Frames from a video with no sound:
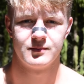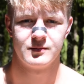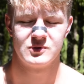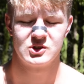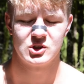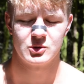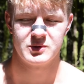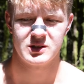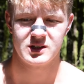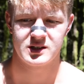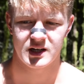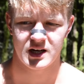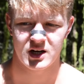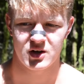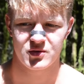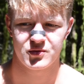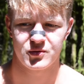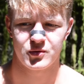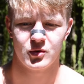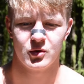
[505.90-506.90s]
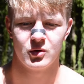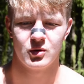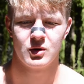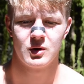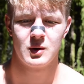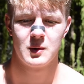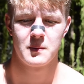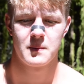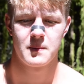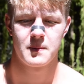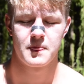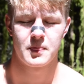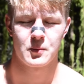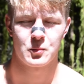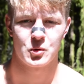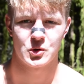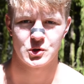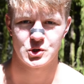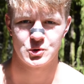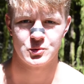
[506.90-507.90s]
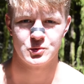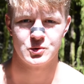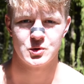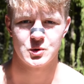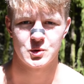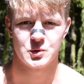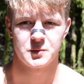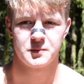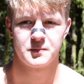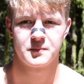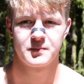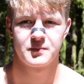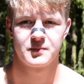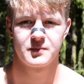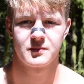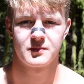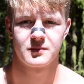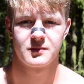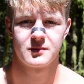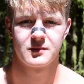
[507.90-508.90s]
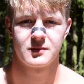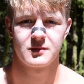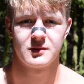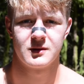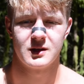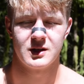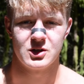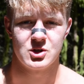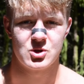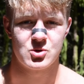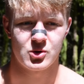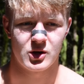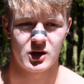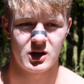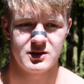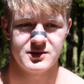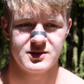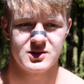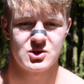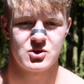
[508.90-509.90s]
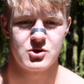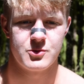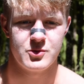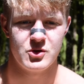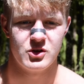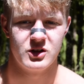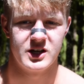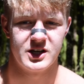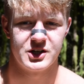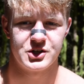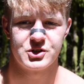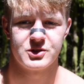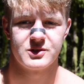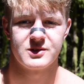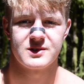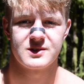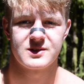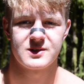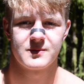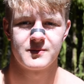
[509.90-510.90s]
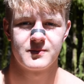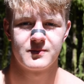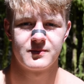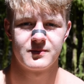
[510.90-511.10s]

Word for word: So be careful what you do in trials and tribulations.